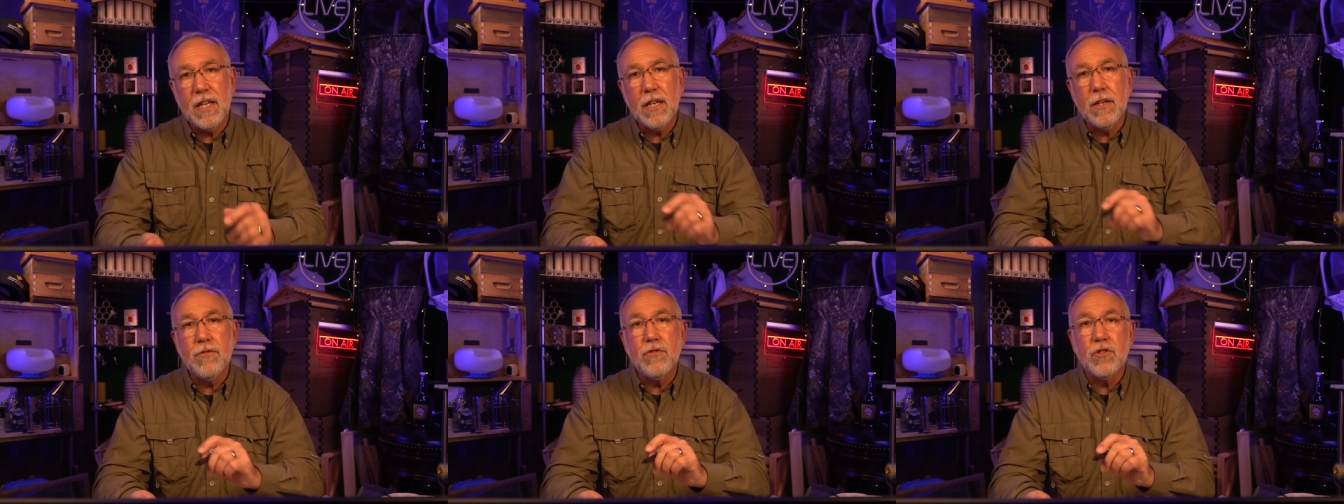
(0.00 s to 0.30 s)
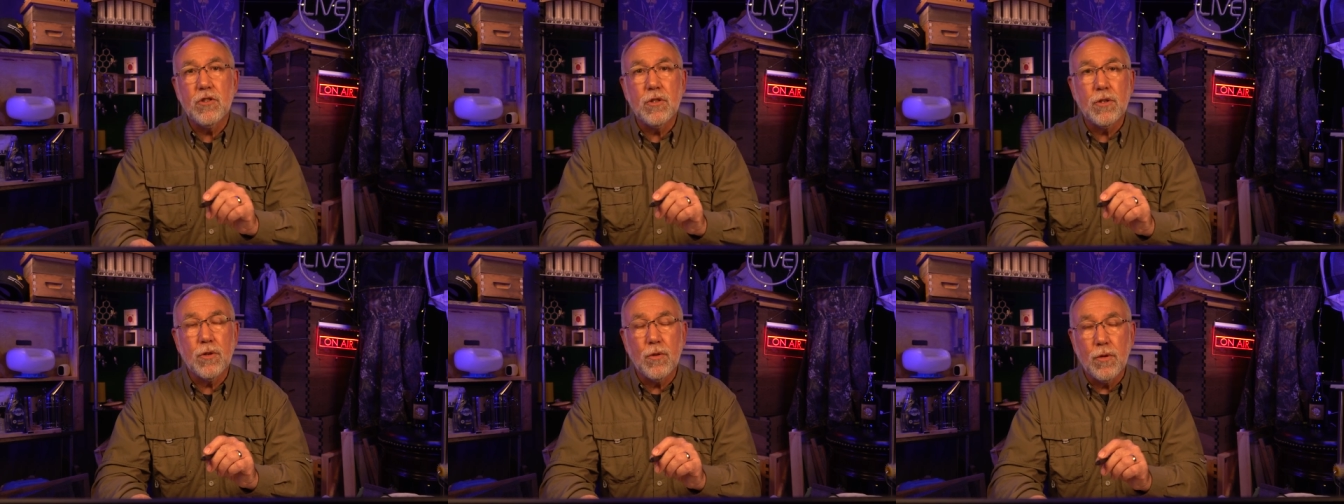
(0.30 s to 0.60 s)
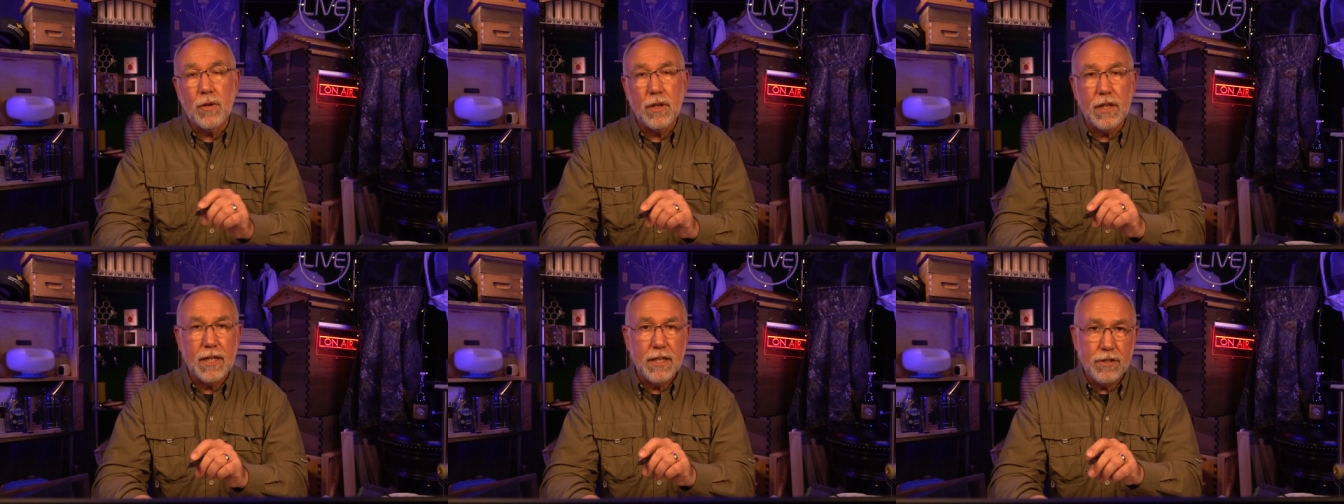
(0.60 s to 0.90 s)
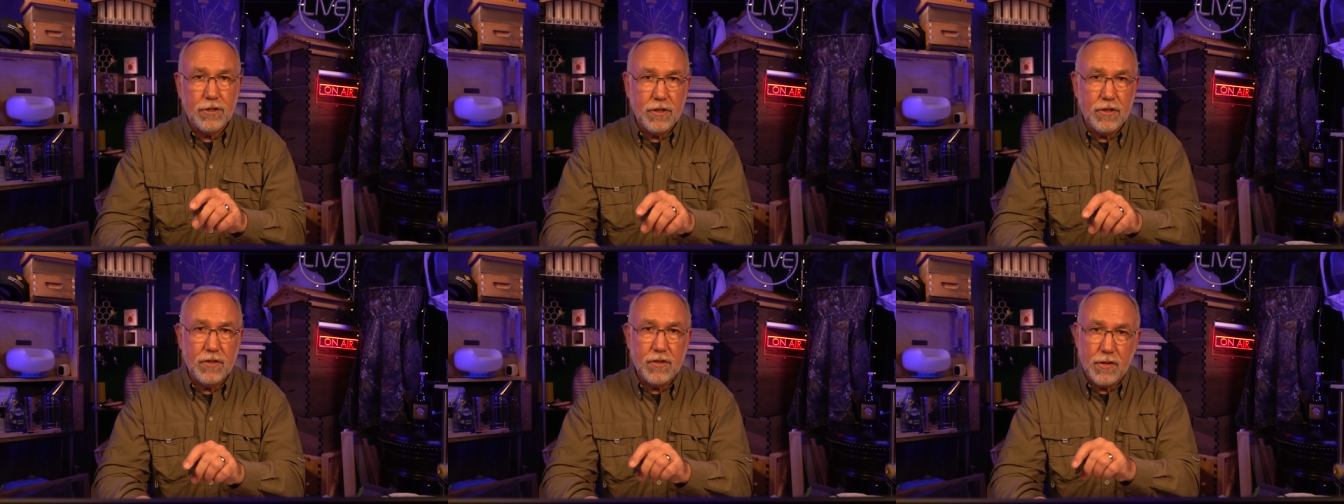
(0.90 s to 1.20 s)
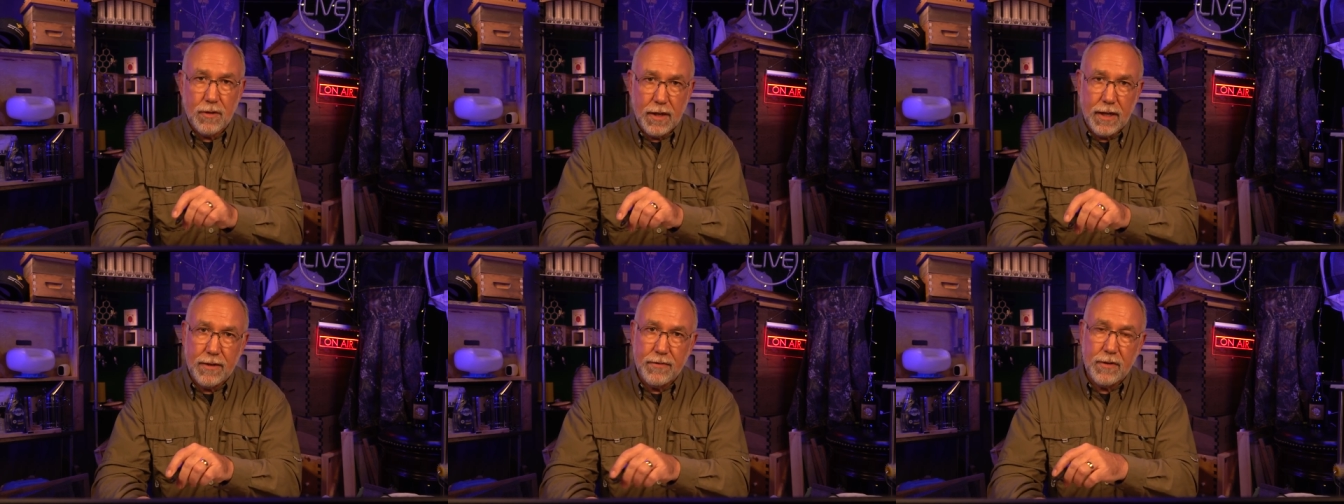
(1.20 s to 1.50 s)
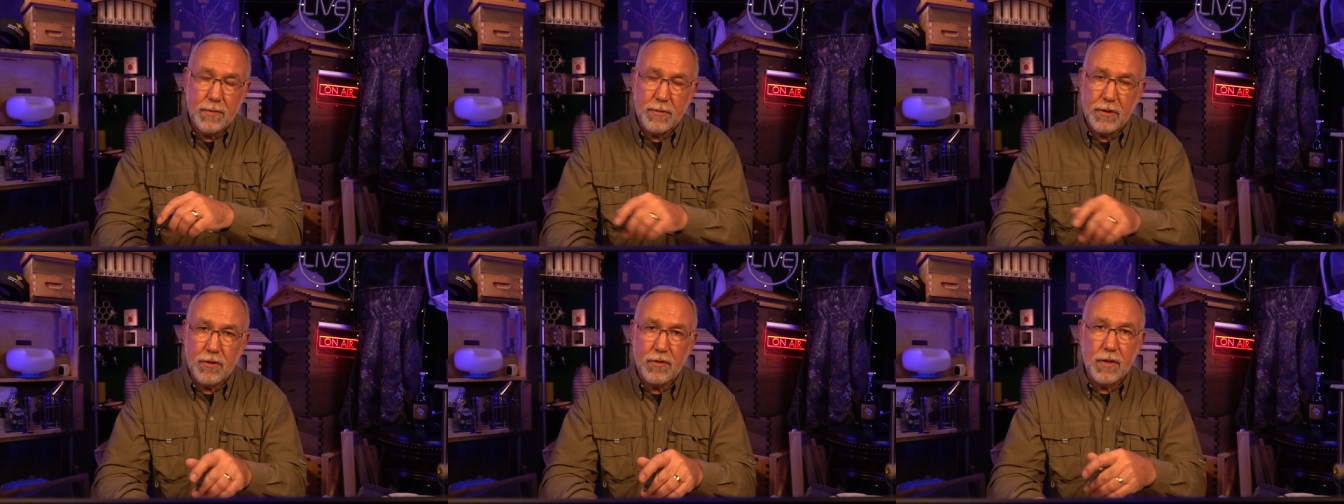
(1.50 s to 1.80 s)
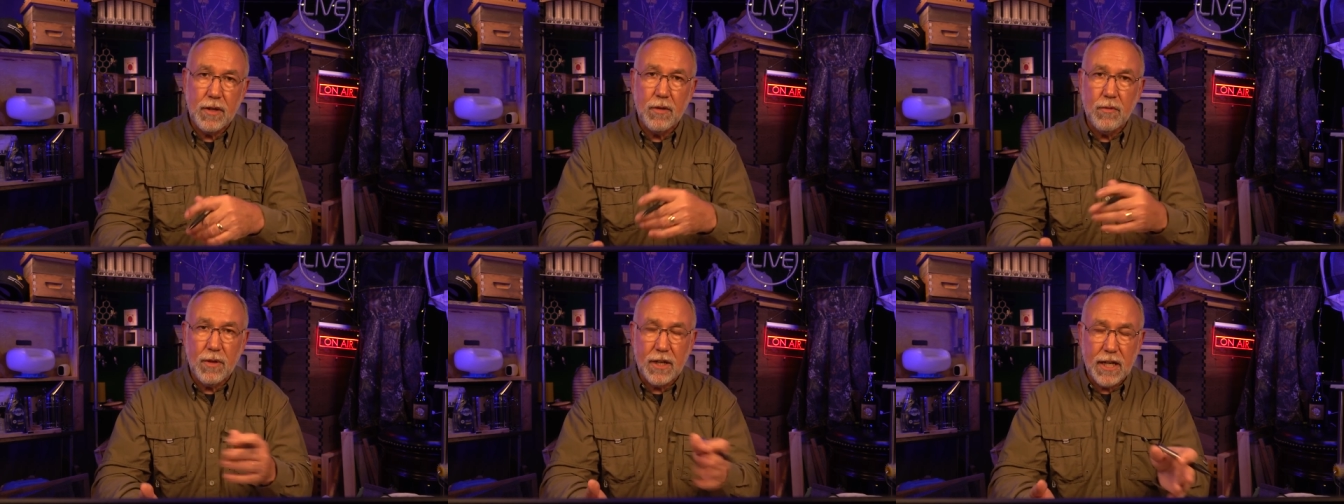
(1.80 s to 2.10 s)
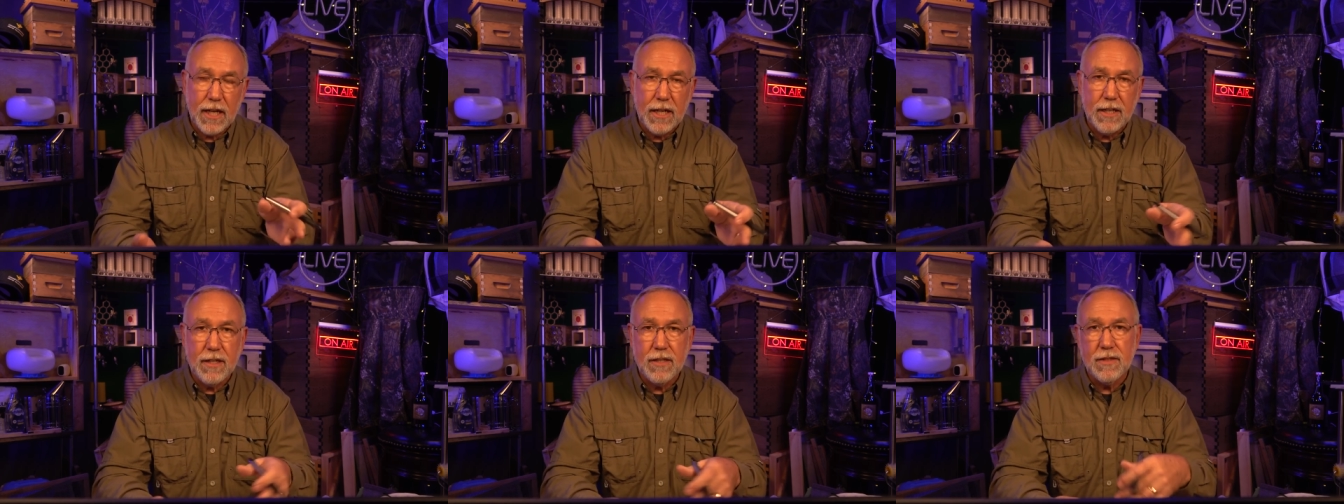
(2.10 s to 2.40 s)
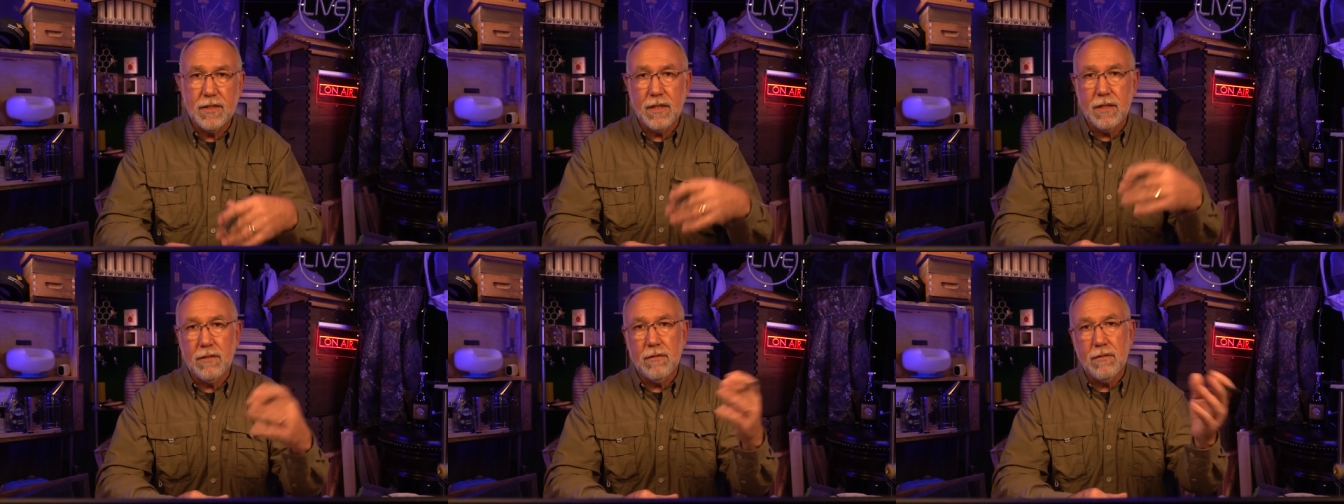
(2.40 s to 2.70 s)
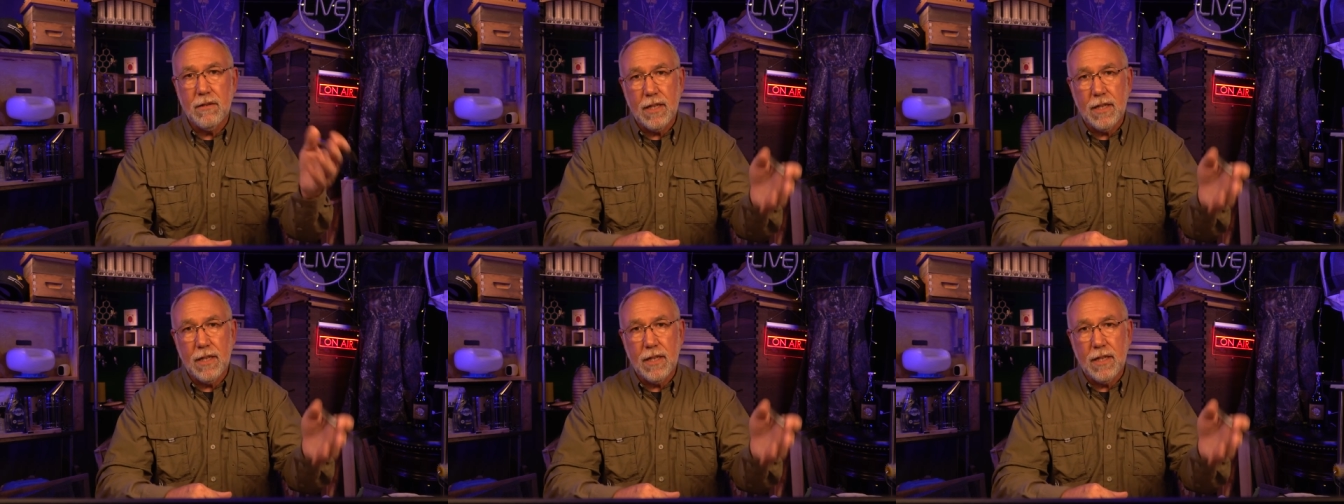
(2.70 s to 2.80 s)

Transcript: it gives you a correlation so hive number three what kind is it